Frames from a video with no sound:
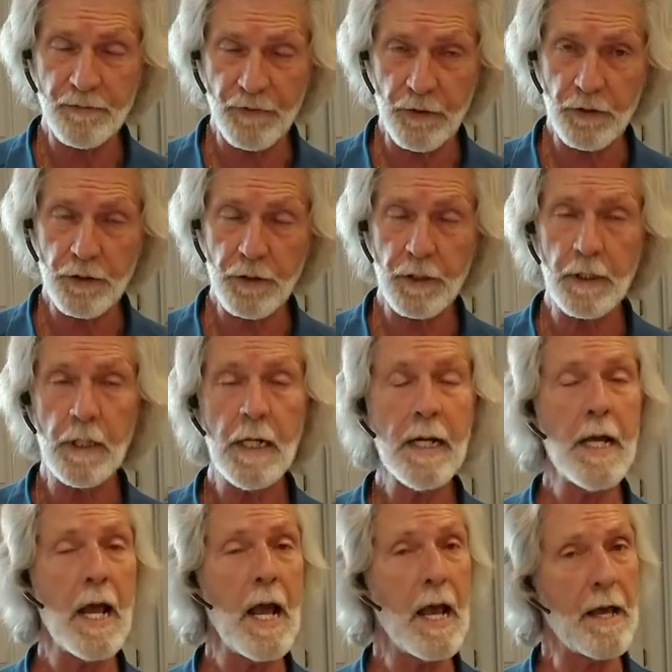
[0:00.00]
filter,
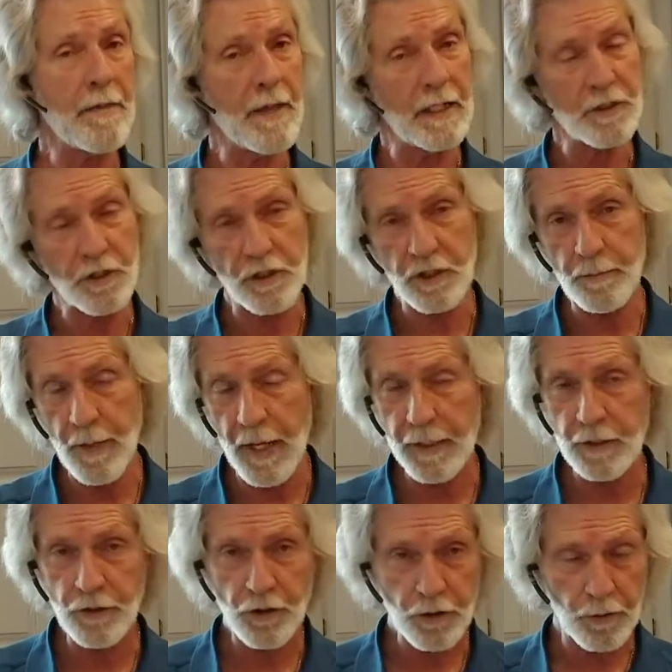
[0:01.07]
and then it's just a
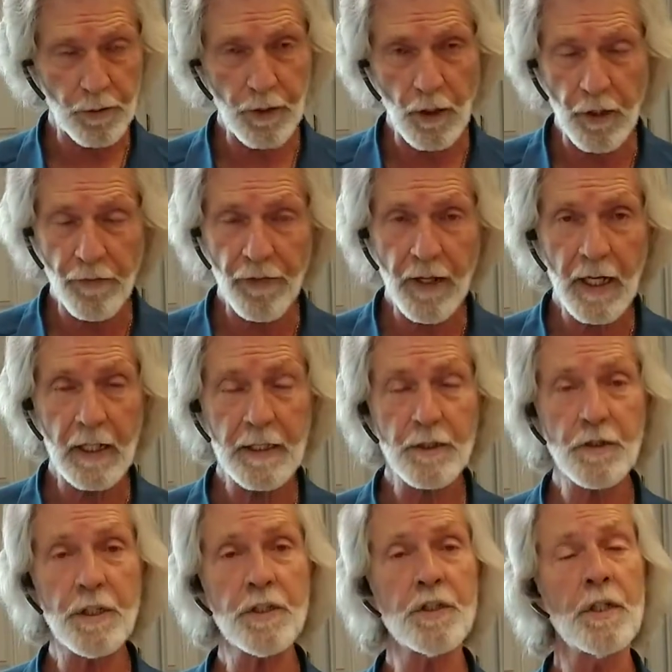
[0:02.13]
matter of screwing off the
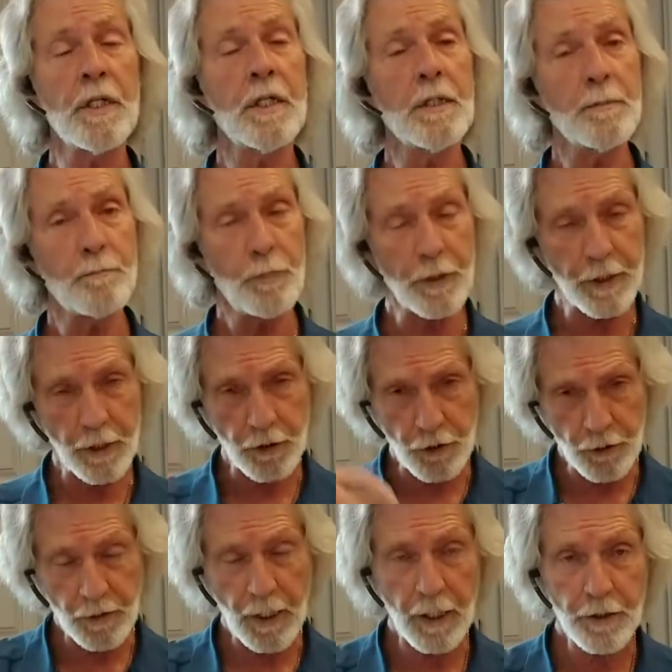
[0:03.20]
cartridge, putting a
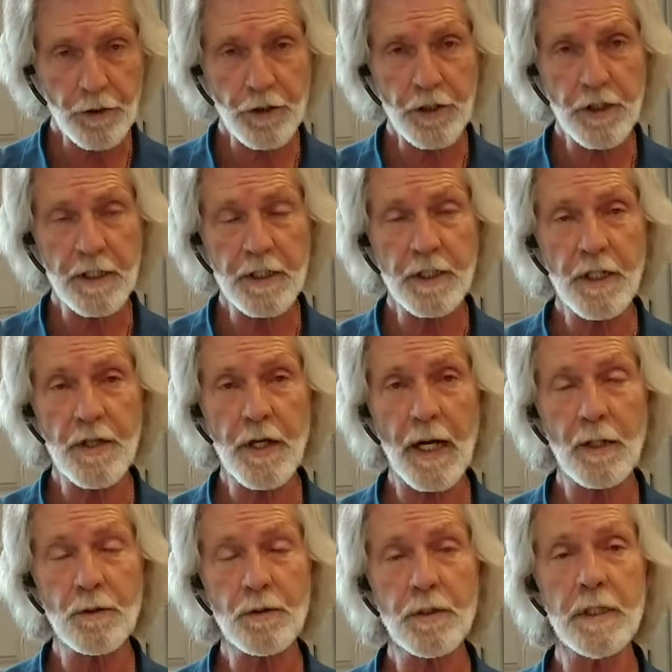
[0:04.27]
new cartridge into the
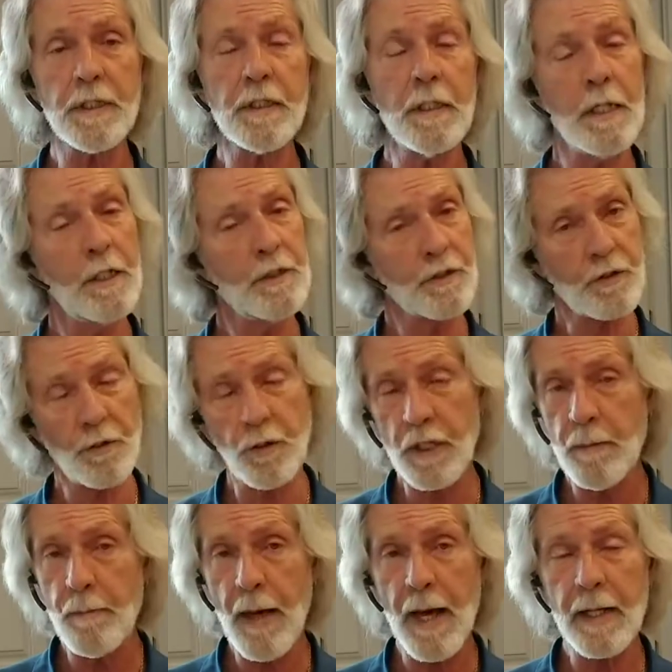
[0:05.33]
housing,
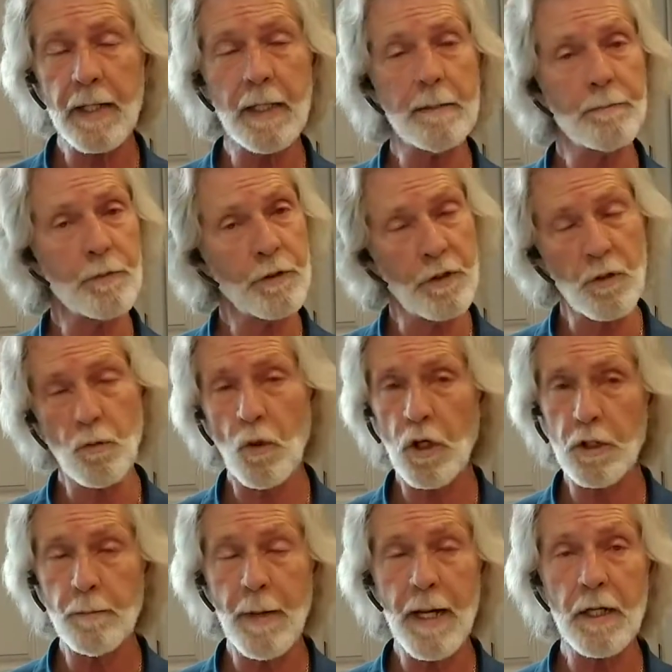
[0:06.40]
screwing it back up, turn the
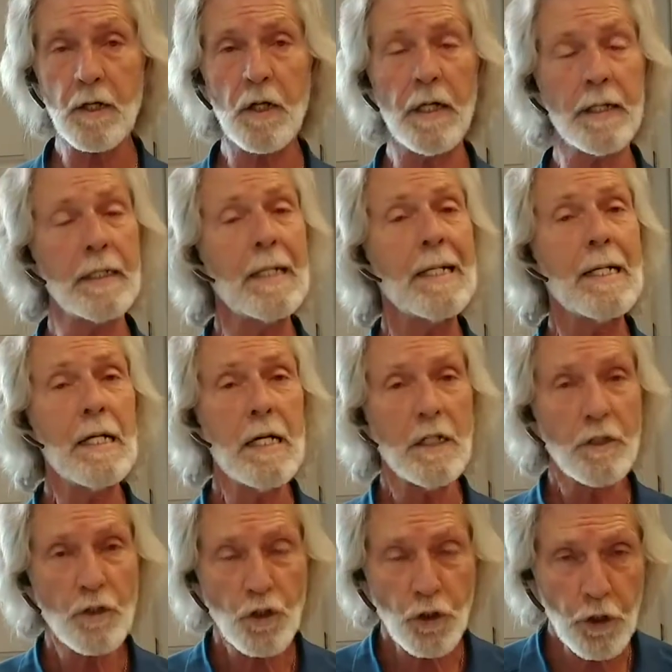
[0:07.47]
water back on.
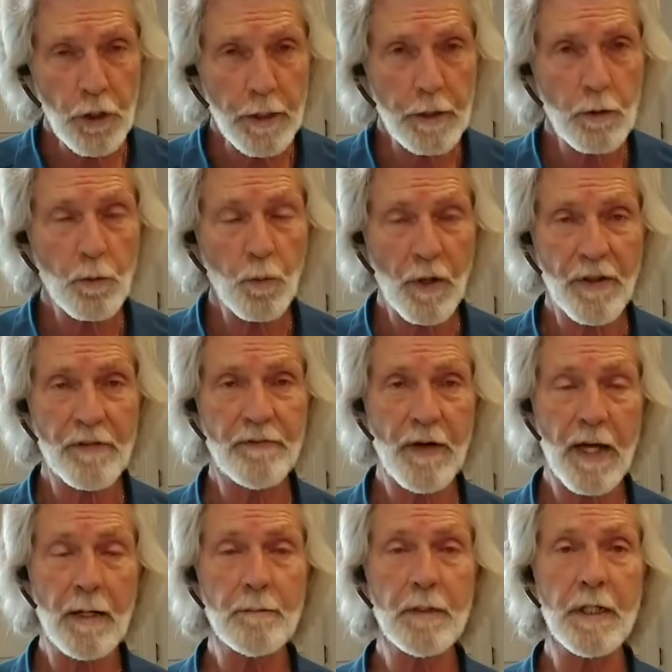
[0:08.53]
Should, with a
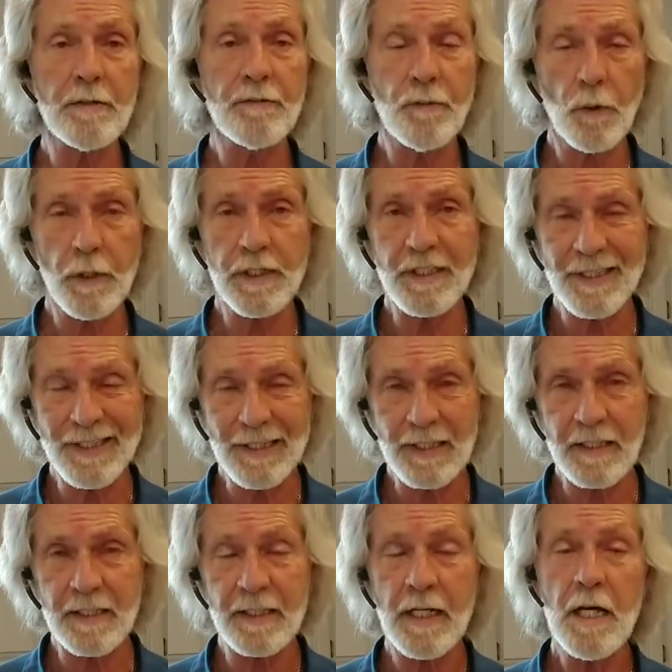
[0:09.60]
family of 4 to
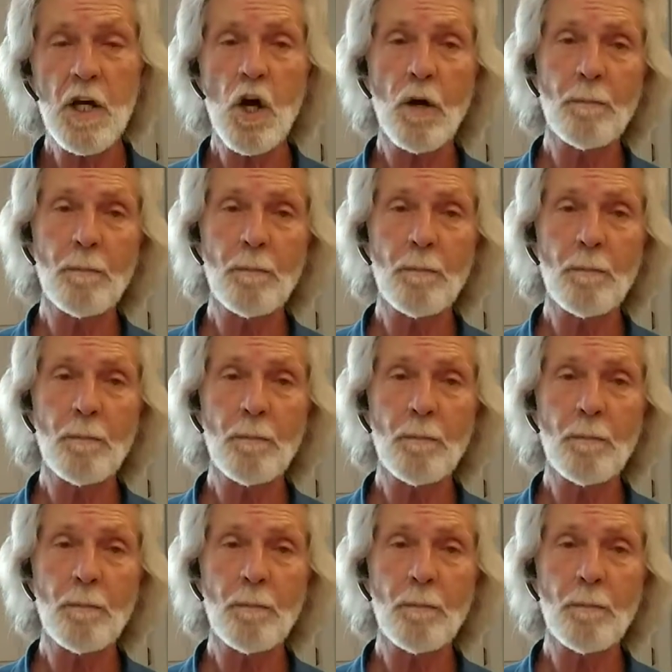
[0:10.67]
6,